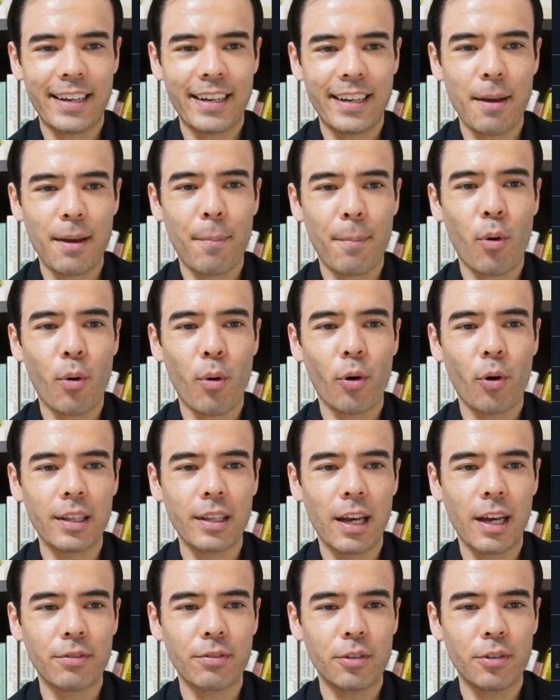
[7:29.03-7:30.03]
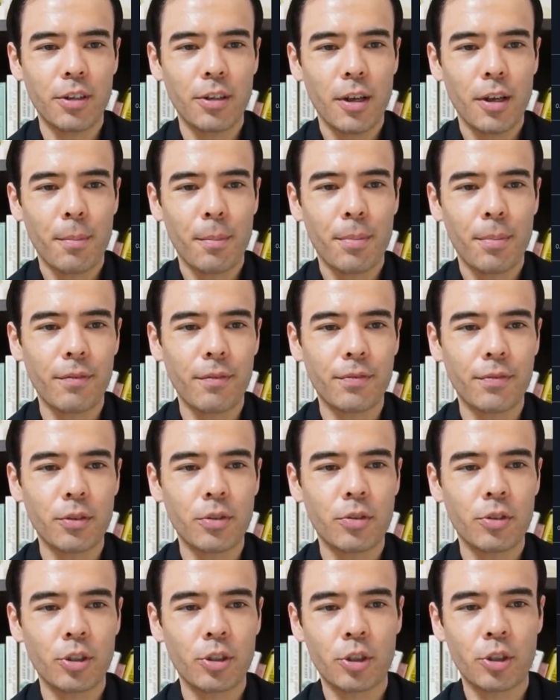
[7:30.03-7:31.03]
important level, but if you
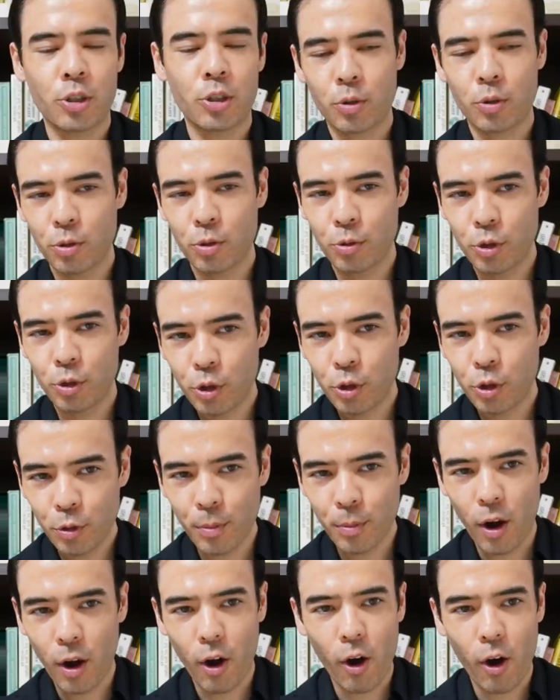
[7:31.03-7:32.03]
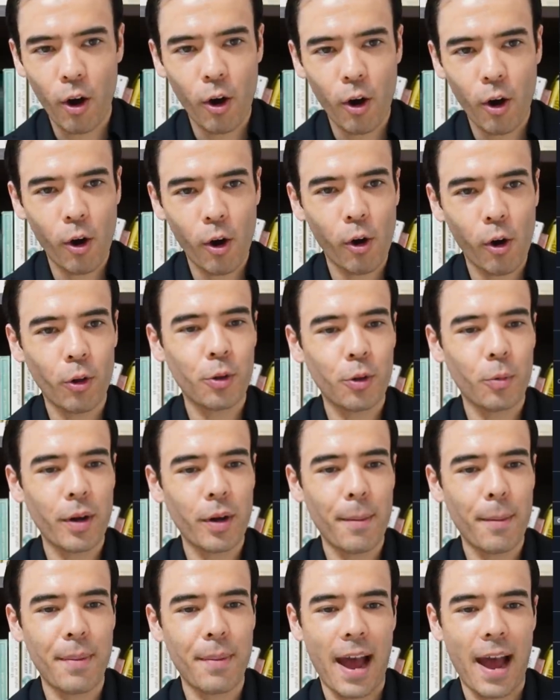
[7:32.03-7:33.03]
zoom all the way
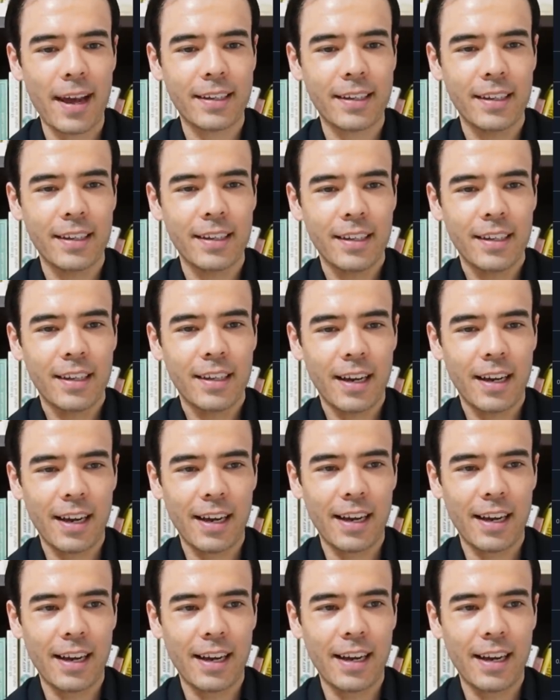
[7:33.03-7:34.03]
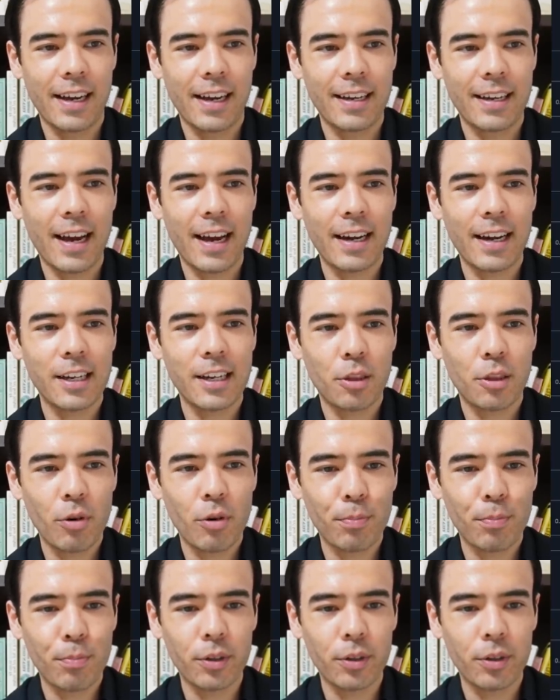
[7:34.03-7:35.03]
back,
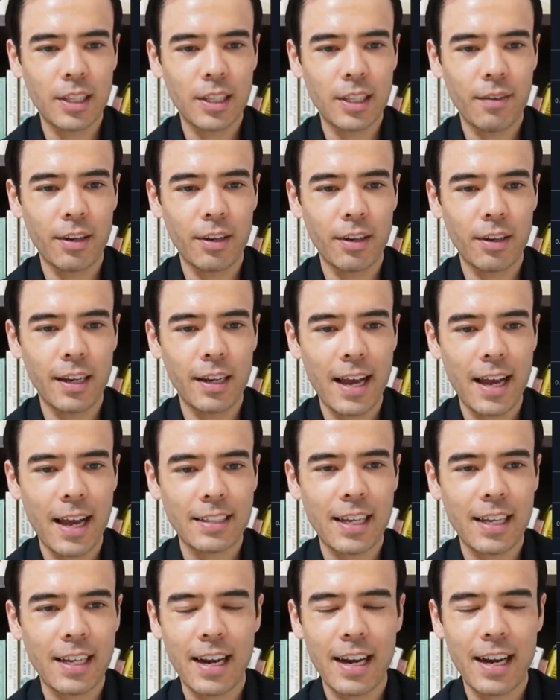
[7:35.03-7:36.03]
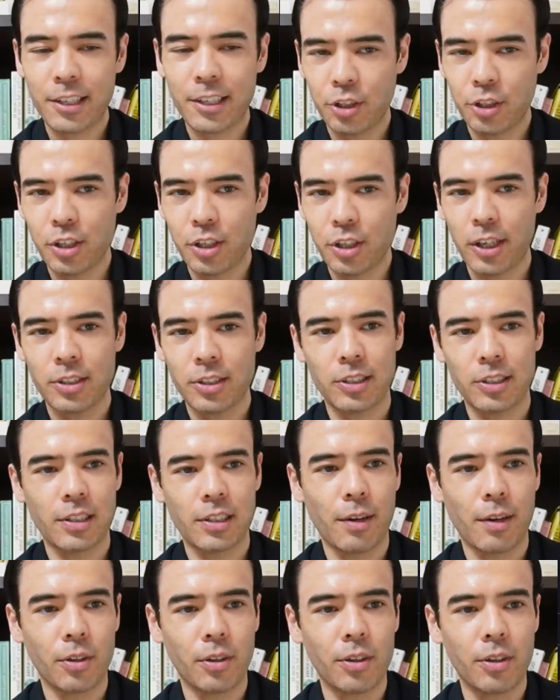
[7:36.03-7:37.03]
93.7, it has not actually touched this
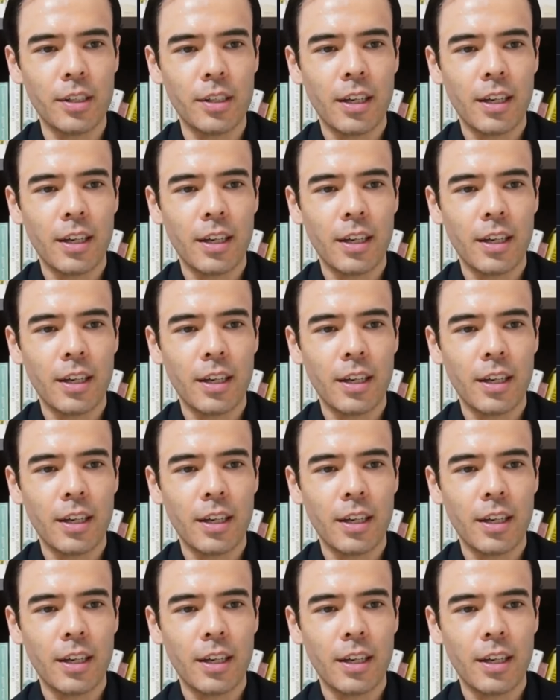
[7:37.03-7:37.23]
level